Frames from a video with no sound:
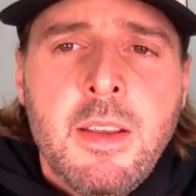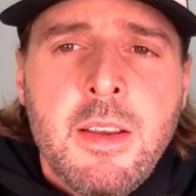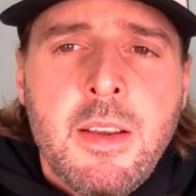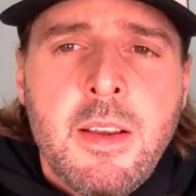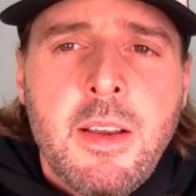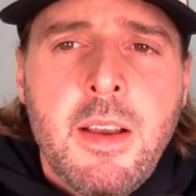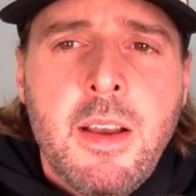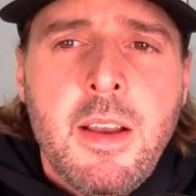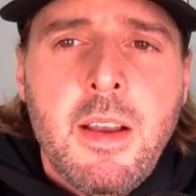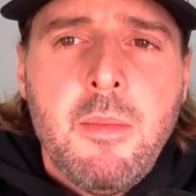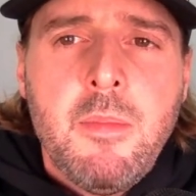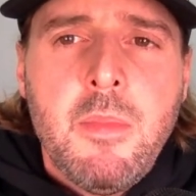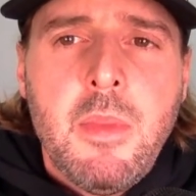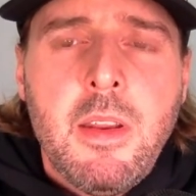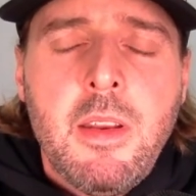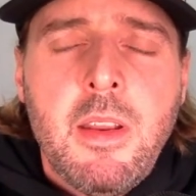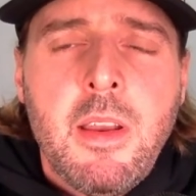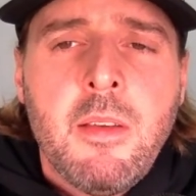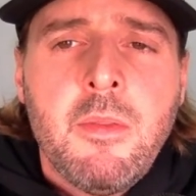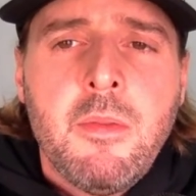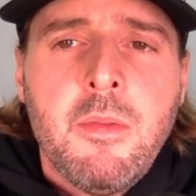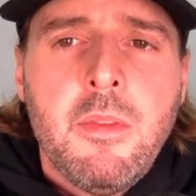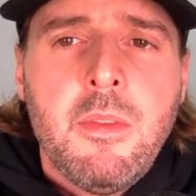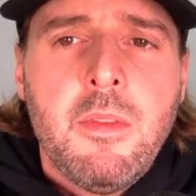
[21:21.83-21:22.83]

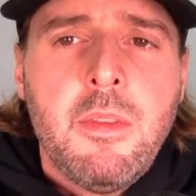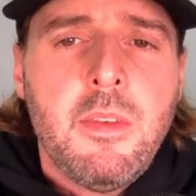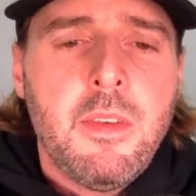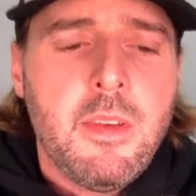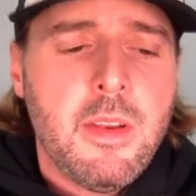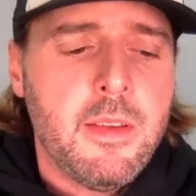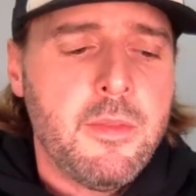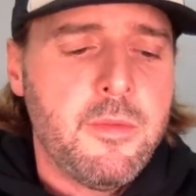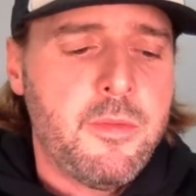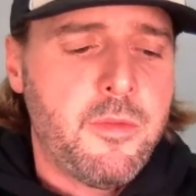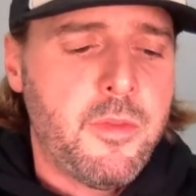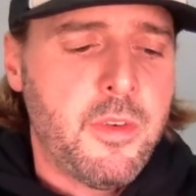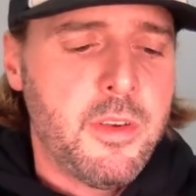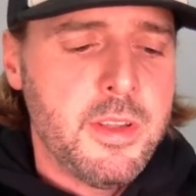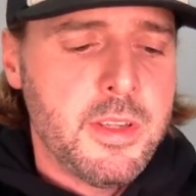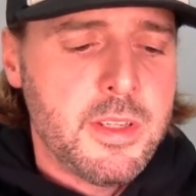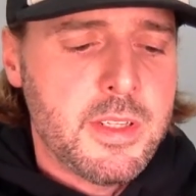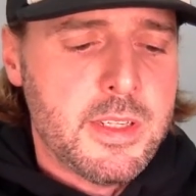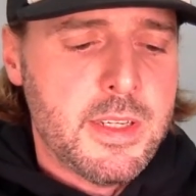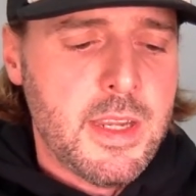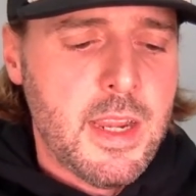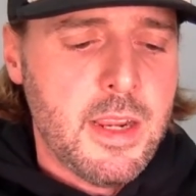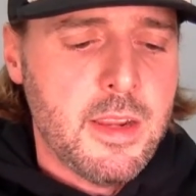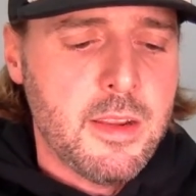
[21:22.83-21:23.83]
now, for the
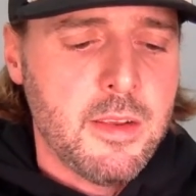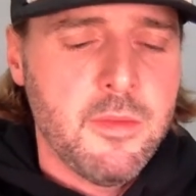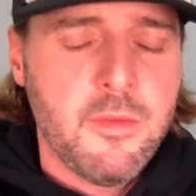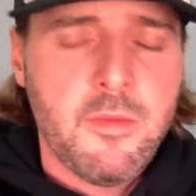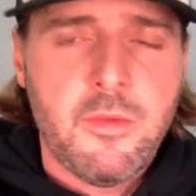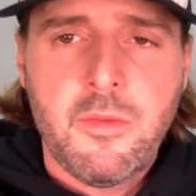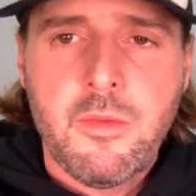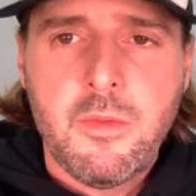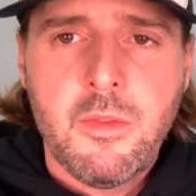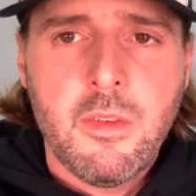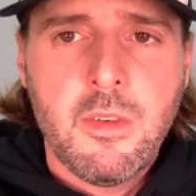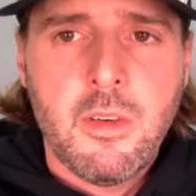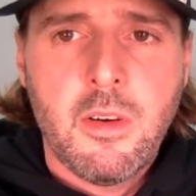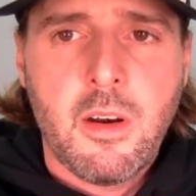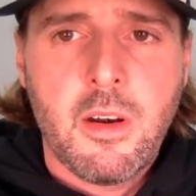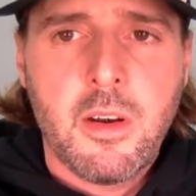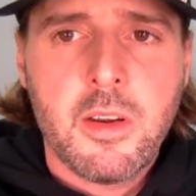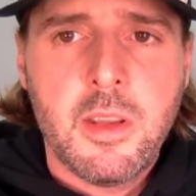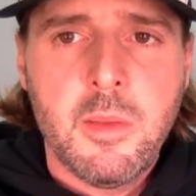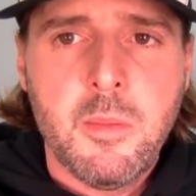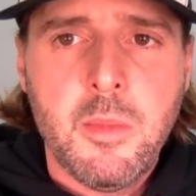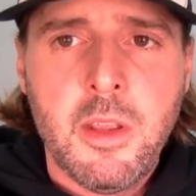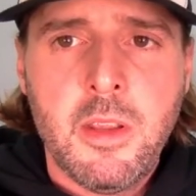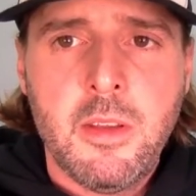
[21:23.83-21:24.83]
sake of
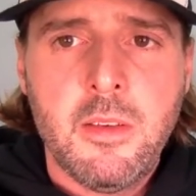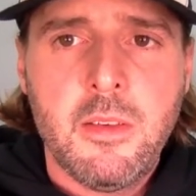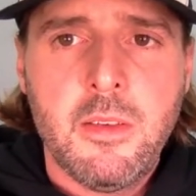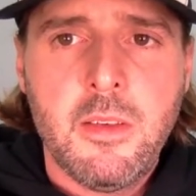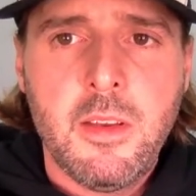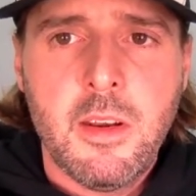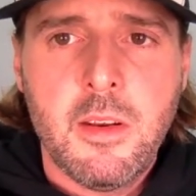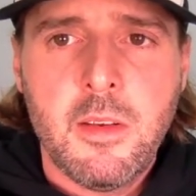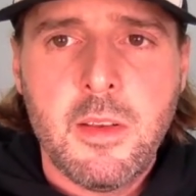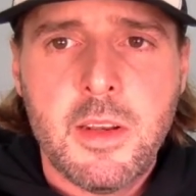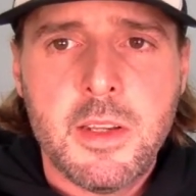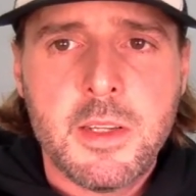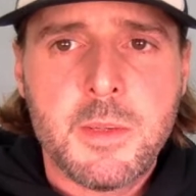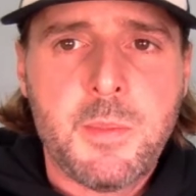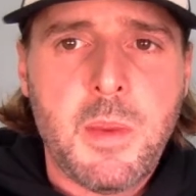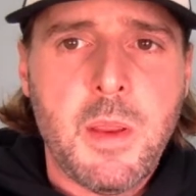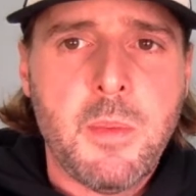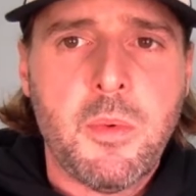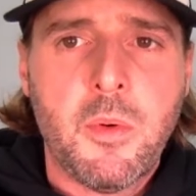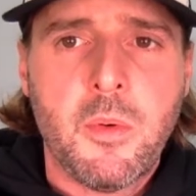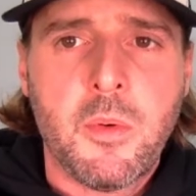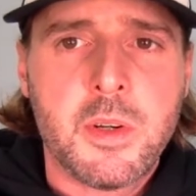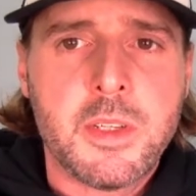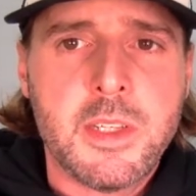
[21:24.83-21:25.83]
argument, and as
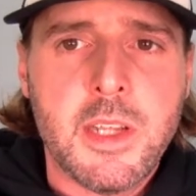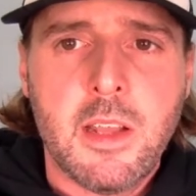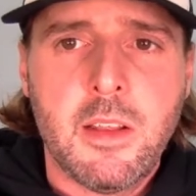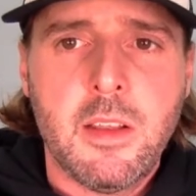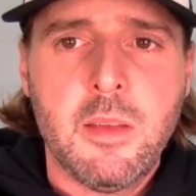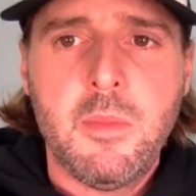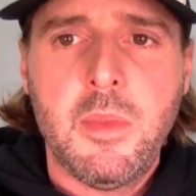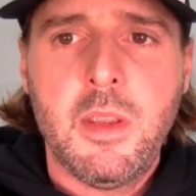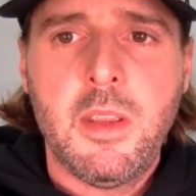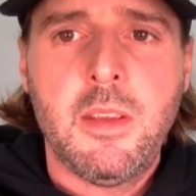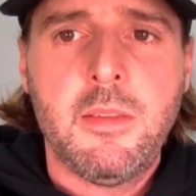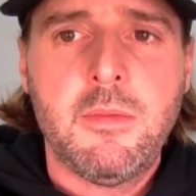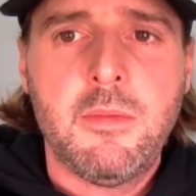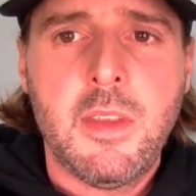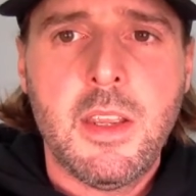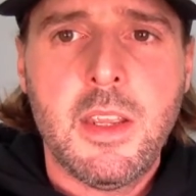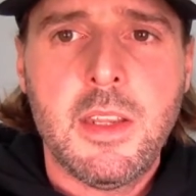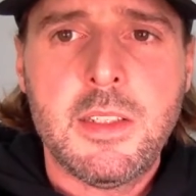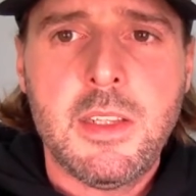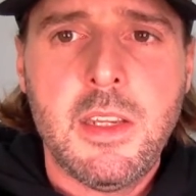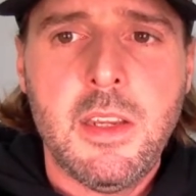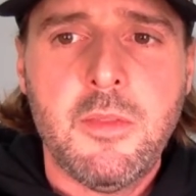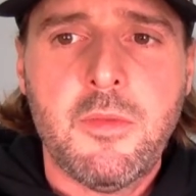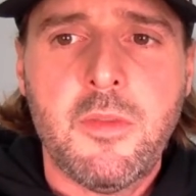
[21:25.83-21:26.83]
people were telling me
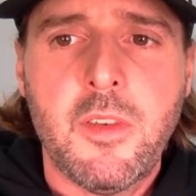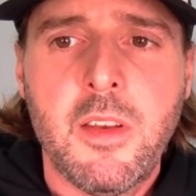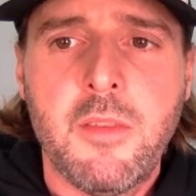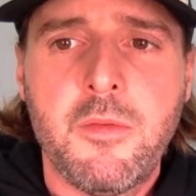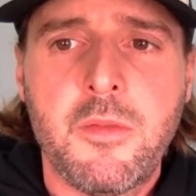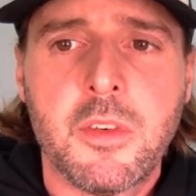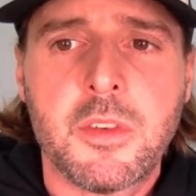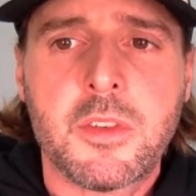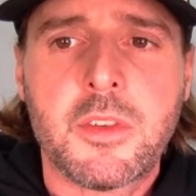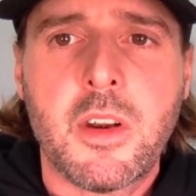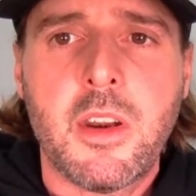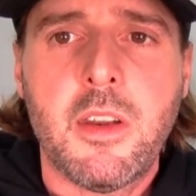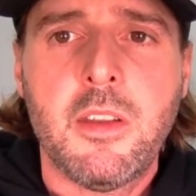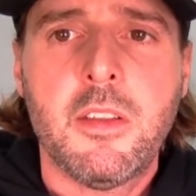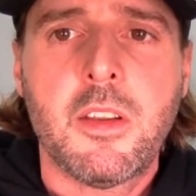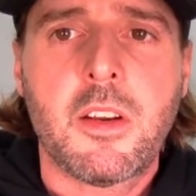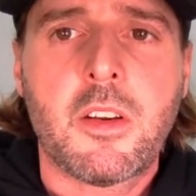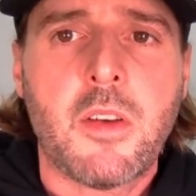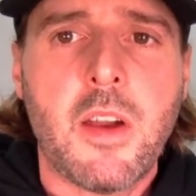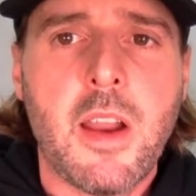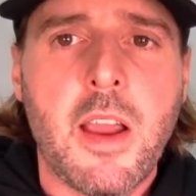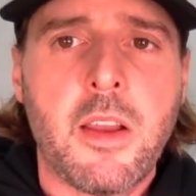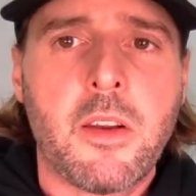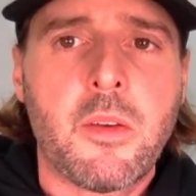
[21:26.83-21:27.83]
Antifa infiltrated the
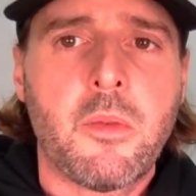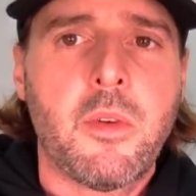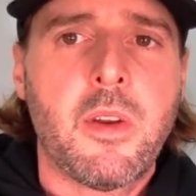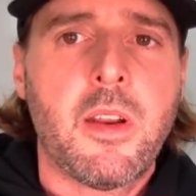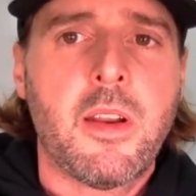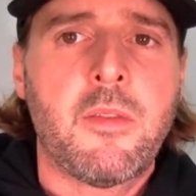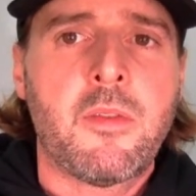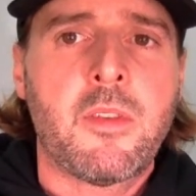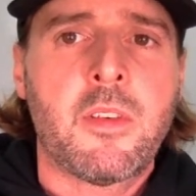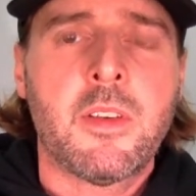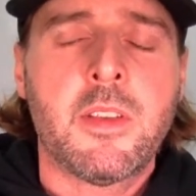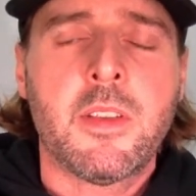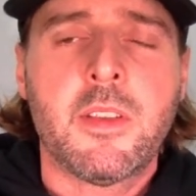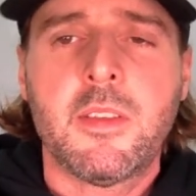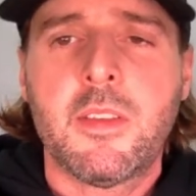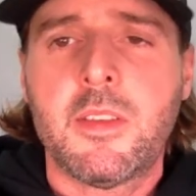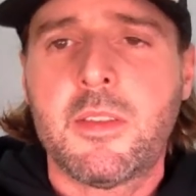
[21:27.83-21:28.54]
crowd or whatever,